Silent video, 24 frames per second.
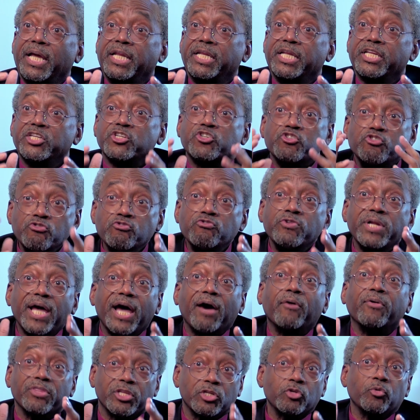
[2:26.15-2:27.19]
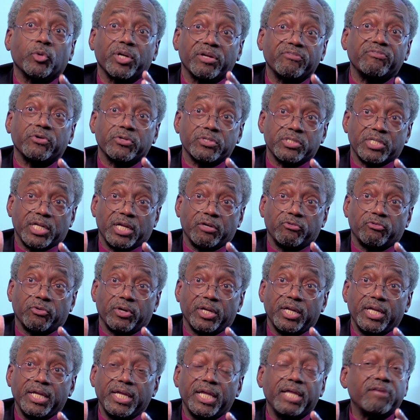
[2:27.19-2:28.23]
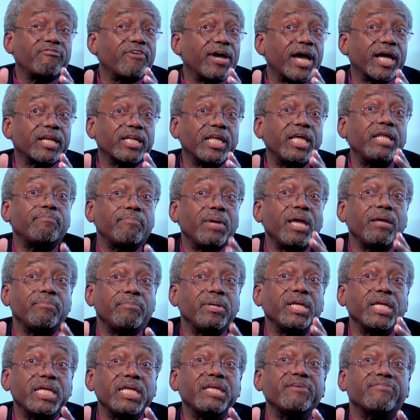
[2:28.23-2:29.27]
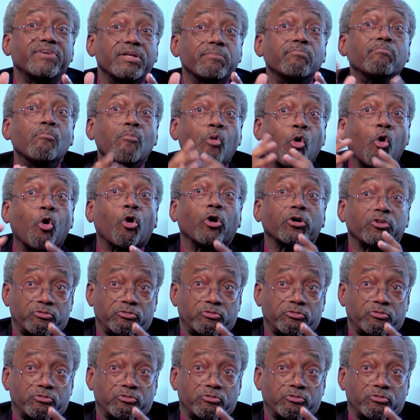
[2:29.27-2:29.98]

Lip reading: and it's true now in the 21st century. In fact, it may be even more